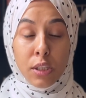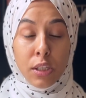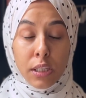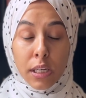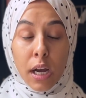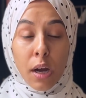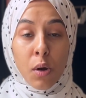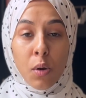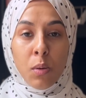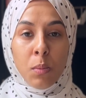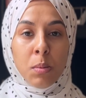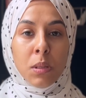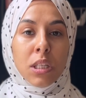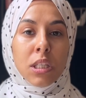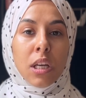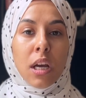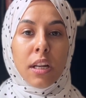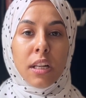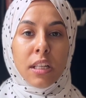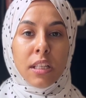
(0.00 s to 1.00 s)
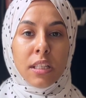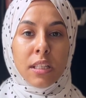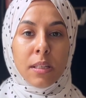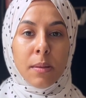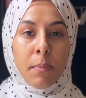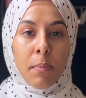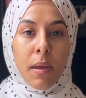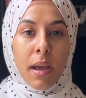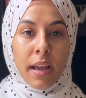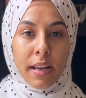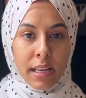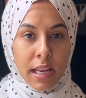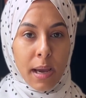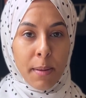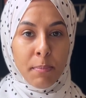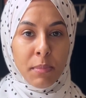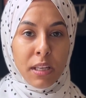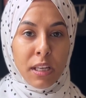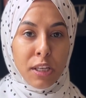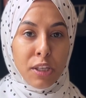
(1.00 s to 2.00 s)
Ya'qub's sons
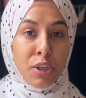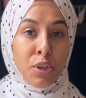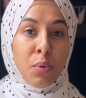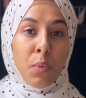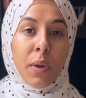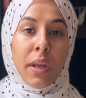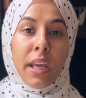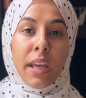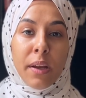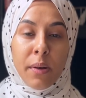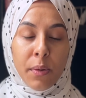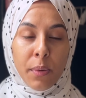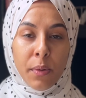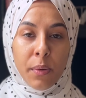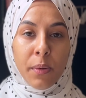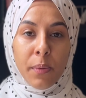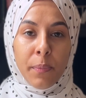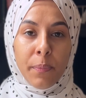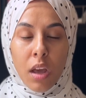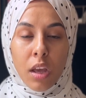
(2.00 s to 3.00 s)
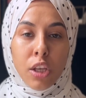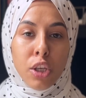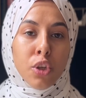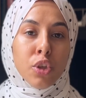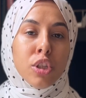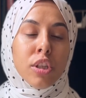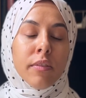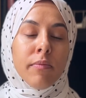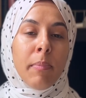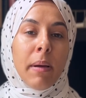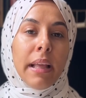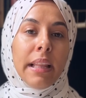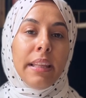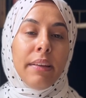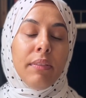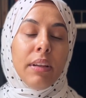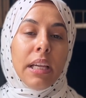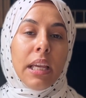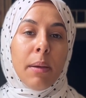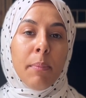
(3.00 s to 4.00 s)
attempted to kill Yusuf by
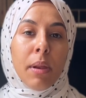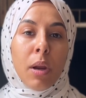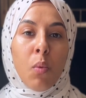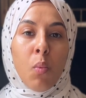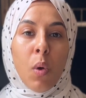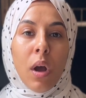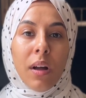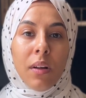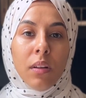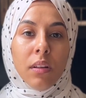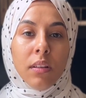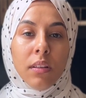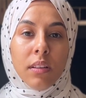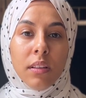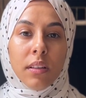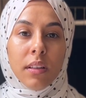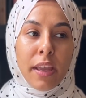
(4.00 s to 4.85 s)
leaving him in a well,